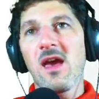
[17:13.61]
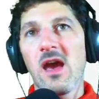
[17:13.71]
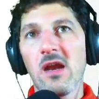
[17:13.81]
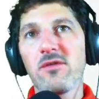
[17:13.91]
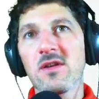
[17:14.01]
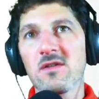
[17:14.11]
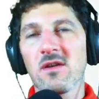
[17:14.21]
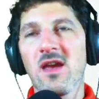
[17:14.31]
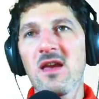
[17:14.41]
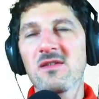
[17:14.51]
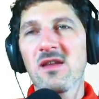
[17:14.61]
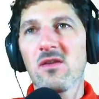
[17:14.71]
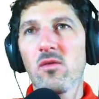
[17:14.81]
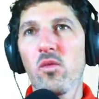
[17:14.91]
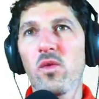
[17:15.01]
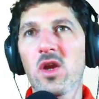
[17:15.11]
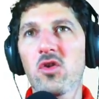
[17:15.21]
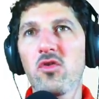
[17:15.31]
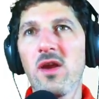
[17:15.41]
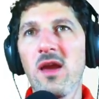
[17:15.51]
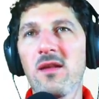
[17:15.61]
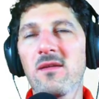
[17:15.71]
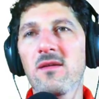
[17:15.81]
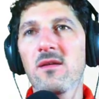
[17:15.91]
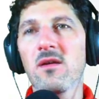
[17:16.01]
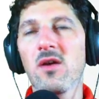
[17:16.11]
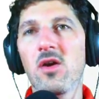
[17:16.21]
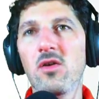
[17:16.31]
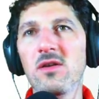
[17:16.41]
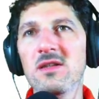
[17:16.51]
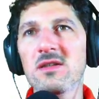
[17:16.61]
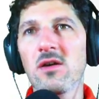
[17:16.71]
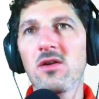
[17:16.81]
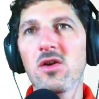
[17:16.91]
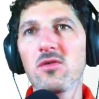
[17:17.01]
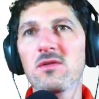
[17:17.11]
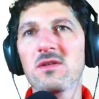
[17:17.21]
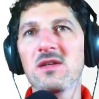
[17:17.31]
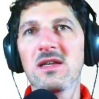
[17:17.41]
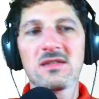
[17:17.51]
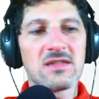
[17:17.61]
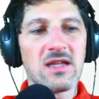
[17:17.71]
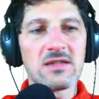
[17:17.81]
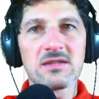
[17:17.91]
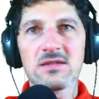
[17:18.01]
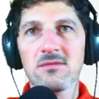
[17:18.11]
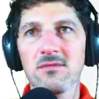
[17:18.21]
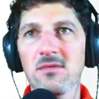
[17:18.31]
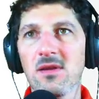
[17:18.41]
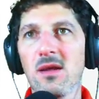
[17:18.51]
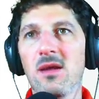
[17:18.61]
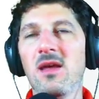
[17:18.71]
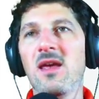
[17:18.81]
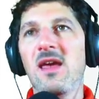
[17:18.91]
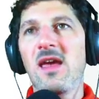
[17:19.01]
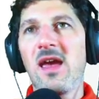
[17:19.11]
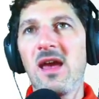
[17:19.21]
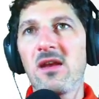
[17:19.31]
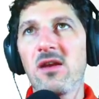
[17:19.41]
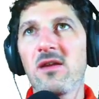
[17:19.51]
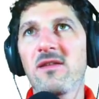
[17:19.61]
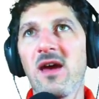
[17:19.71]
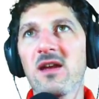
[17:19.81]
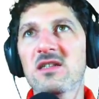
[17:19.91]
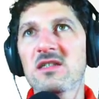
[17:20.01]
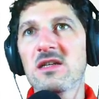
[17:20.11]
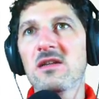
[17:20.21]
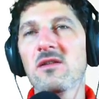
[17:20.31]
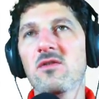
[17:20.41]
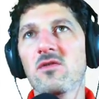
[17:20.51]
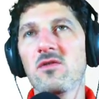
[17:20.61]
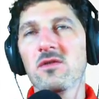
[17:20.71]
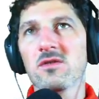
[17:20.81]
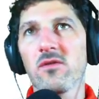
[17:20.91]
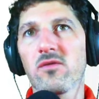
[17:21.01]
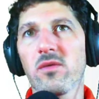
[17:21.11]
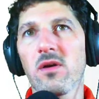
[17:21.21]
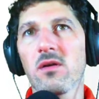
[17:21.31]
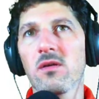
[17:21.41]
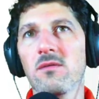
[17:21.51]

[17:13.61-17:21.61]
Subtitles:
And if it is the case, then we create a node instance and attach it to the software.